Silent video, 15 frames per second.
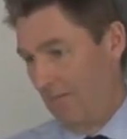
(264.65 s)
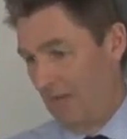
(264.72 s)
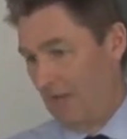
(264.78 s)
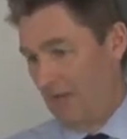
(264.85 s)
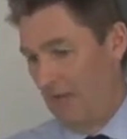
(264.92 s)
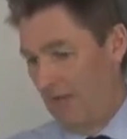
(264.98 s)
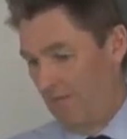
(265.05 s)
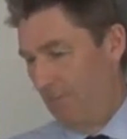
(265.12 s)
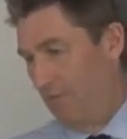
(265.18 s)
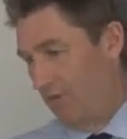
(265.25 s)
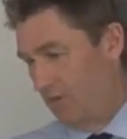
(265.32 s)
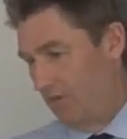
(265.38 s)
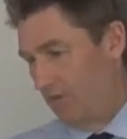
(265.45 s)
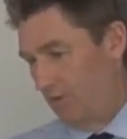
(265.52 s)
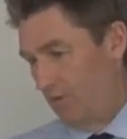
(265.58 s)
But
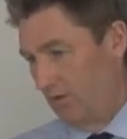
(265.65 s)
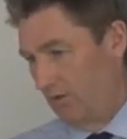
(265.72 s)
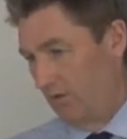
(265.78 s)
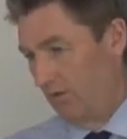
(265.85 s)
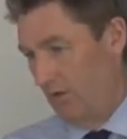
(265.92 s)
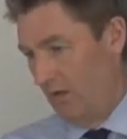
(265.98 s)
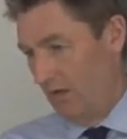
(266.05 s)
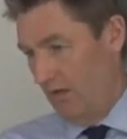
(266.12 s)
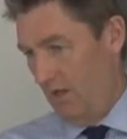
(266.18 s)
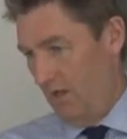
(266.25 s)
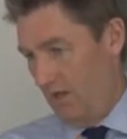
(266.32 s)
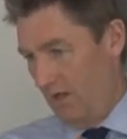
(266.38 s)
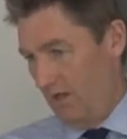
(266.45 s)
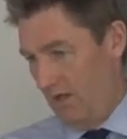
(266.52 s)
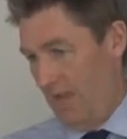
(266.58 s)
there's a sort of
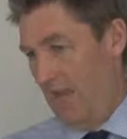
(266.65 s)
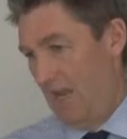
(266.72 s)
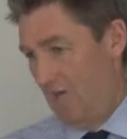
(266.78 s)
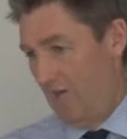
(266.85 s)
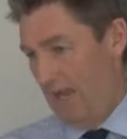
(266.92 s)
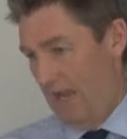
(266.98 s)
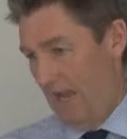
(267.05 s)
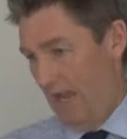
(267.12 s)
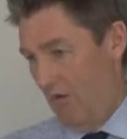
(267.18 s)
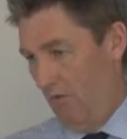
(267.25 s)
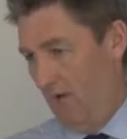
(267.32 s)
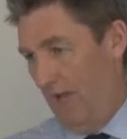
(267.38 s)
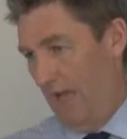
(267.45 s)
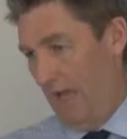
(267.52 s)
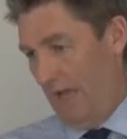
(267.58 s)
here and
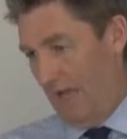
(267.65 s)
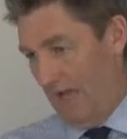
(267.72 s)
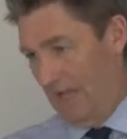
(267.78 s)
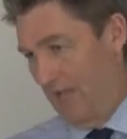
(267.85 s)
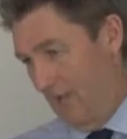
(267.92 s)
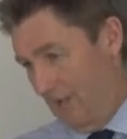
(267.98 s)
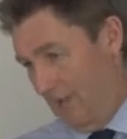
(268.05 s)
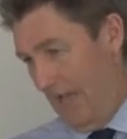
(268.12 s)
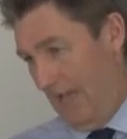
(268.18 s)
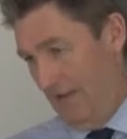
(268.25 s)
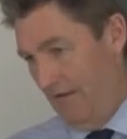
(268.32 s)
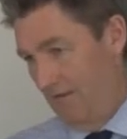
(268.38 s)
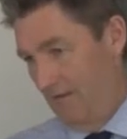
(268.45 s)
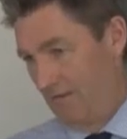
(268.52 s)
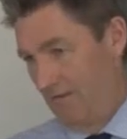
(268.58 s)
now and a
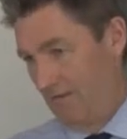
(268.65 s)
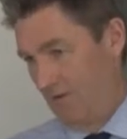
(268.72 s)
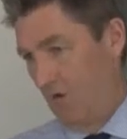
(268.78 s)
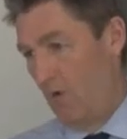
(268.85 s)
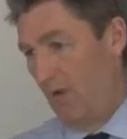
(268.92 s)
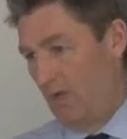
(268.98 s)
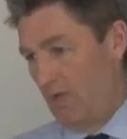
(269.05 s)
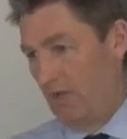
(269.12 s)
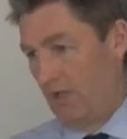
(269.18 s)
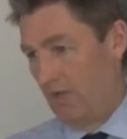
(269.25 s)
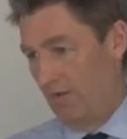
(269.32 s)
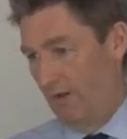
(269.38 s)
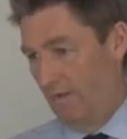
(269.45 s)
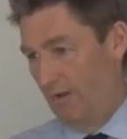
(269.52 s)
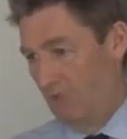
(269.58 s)
then questioning
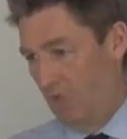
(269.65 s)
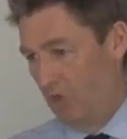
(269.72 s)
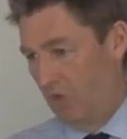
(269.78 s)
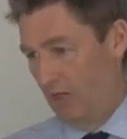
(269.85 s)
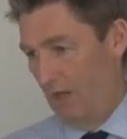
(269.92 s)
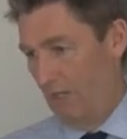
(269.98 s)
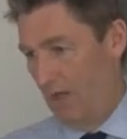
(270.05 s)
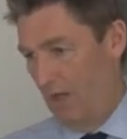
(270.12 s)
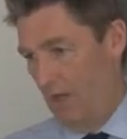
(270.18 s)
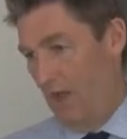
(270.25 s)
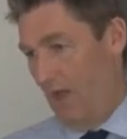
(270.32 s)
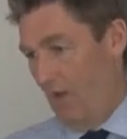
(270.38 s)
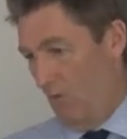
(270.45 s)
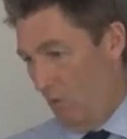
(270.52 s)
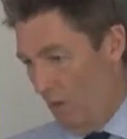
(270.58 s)
of our membership.
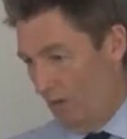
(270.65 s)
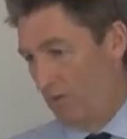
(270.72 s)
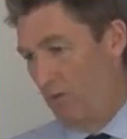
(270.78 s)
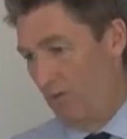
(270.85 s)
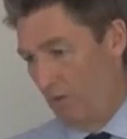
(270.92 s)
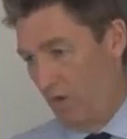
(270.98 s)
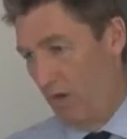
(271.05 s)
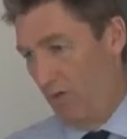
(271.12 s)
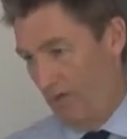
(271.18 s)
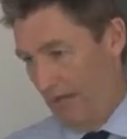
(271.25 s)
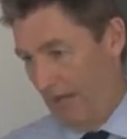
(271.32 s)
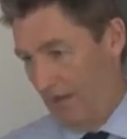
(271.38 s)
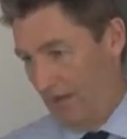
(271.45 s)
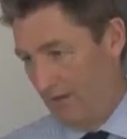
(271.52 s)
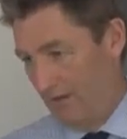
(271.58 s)
Once we've got
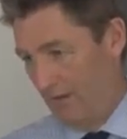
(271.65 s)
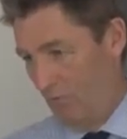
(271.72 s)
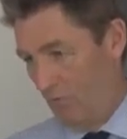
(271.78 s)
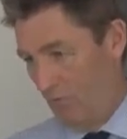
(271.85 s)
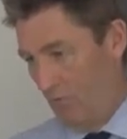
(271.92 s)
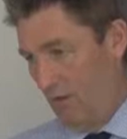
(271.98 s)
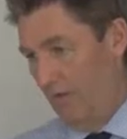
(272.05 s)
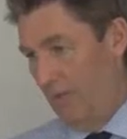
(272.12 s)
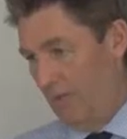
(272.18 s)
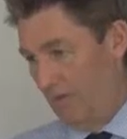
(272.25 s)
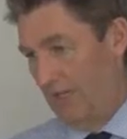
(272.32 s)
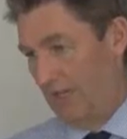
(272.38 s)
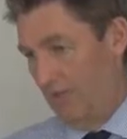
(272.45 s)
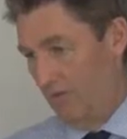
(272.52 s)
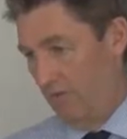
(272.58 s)
that, we'll then
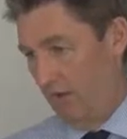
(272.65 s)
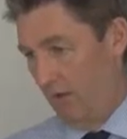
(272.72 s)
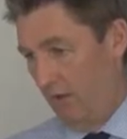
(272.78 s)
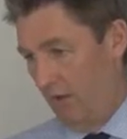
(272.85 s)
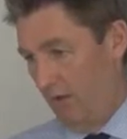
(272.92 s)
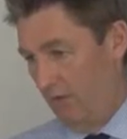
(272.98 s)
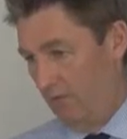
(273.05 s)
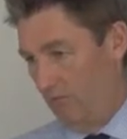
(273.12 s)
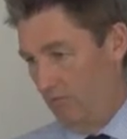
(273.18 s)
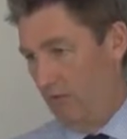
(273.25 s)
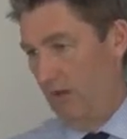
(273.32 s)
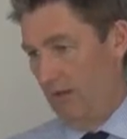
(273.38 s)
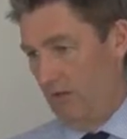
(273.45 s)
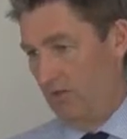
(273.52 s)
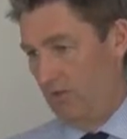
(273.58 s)
take a view on,
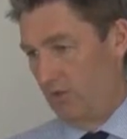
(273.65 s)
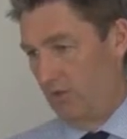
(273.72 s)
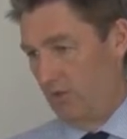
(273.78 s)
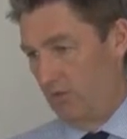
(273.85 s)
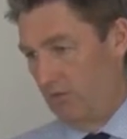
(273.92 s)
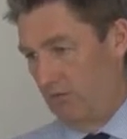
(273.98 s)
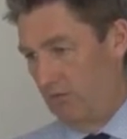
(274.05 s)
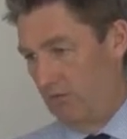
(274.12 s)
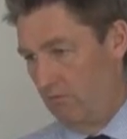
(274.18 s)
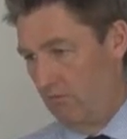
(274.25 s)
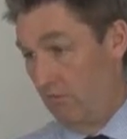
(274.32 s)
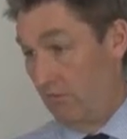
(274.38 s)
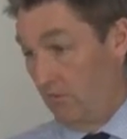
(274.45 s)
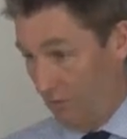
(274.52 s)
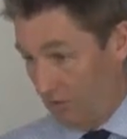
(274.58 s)
right, so
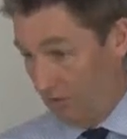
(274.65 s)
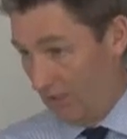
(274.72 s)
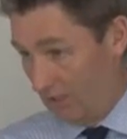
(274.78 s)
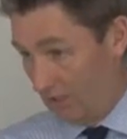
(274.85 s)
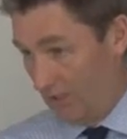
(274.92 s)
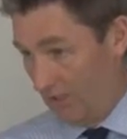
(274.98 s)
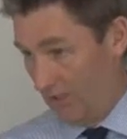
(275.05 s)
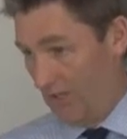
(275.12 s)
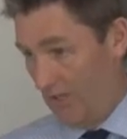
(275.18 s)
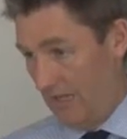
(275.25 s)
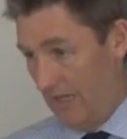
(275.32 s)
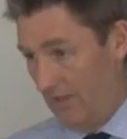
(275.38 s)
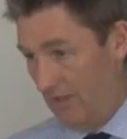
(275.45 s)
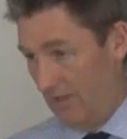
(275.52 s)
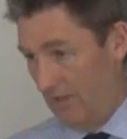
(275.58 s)
do we say something
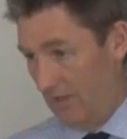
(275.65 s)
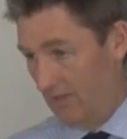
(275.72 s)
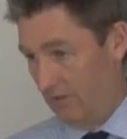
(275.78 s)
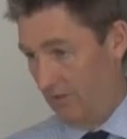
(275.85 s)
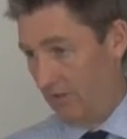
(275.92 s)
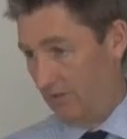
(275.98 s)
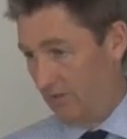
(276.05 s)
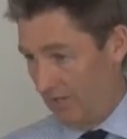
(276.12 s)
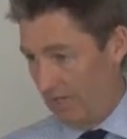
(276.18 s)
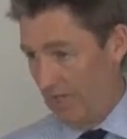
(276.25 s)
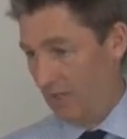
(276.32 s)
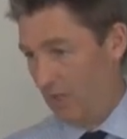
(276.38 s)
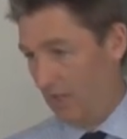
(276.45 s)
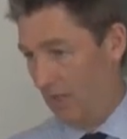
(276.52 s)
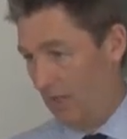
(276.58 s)
here in terms of a
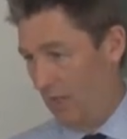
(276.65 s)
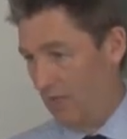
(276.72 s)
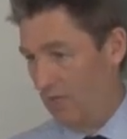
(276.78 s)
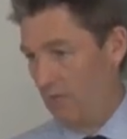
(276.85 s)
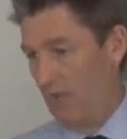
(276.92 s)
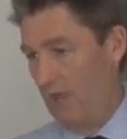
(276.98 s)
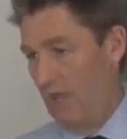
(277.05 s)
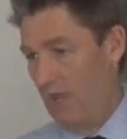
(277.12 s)
yes or no?